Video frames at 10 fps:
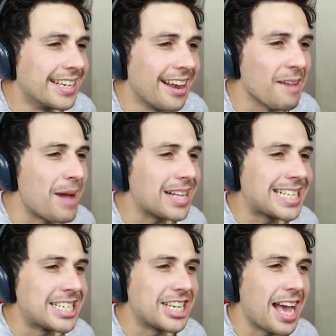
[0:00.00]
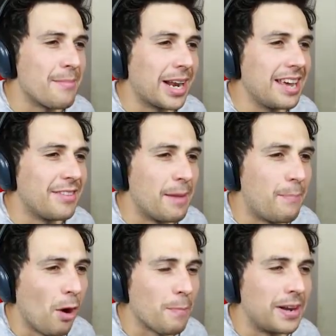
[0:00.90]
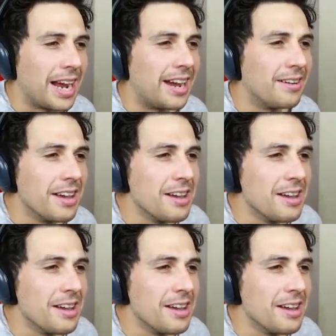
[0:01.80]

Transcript: Look, Matic, you can't believe it. Pogba now